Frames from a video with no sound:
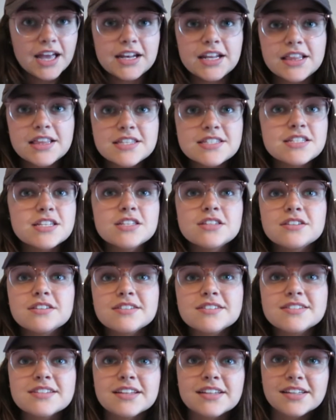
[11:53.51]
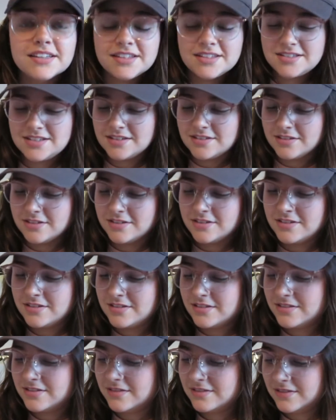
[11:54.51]
I need the scissors. I need the
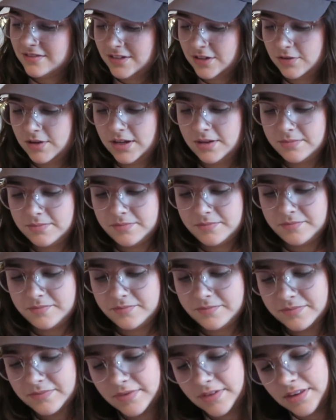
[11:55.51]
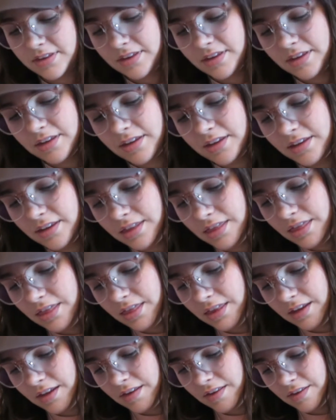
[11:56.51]
scissors. Okay.
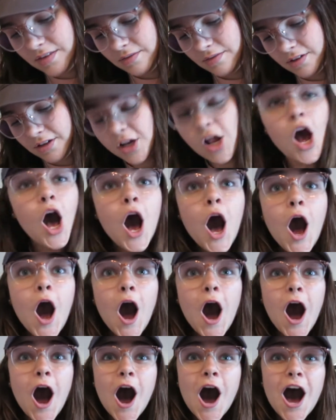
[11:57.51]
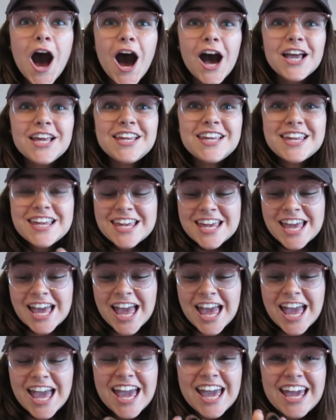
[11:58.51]
This one.
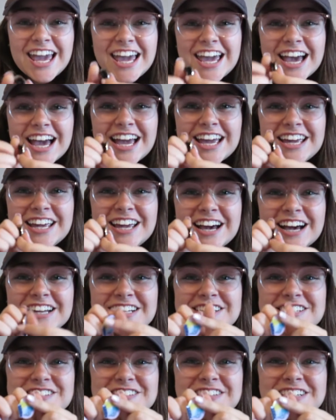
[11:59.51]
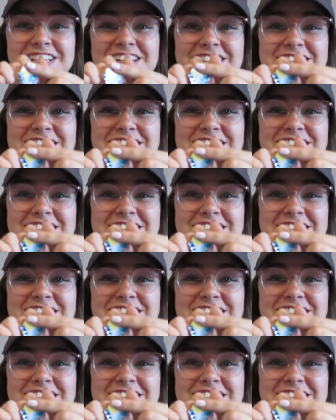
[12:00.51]
Yay! I got Joy